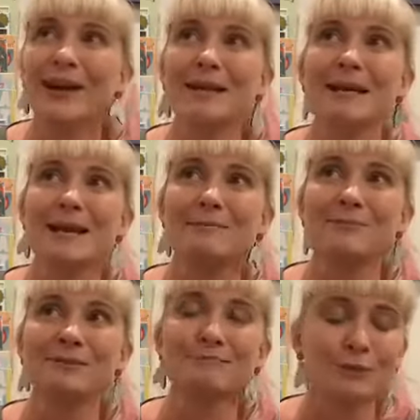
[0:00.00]
It
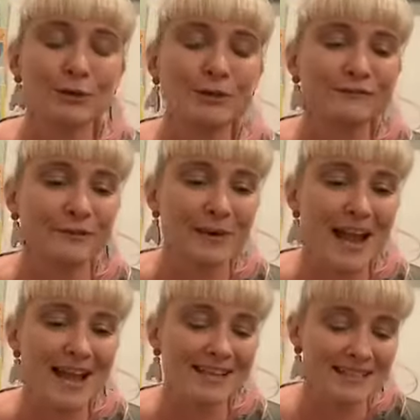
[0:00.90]
was beautiful.
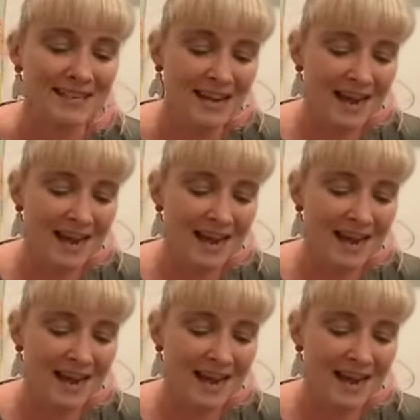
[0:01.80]
And